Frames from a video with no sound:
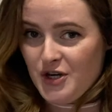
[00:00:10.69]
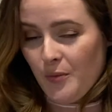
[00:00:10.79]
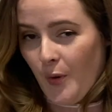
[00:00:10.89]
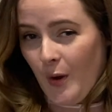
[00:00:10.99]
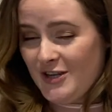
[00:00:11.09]
you're
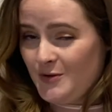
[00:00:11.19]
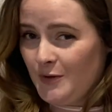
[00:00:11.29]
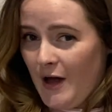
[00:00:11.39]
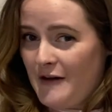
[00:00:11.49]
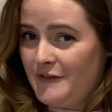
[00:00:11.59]
born into a
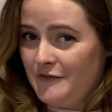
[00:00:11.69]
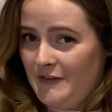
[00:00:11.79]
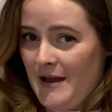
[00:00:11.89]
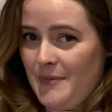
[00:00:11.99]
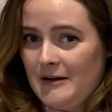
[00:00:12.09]
life of
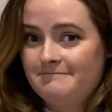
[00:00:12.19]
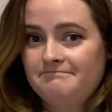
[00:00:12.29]
labour.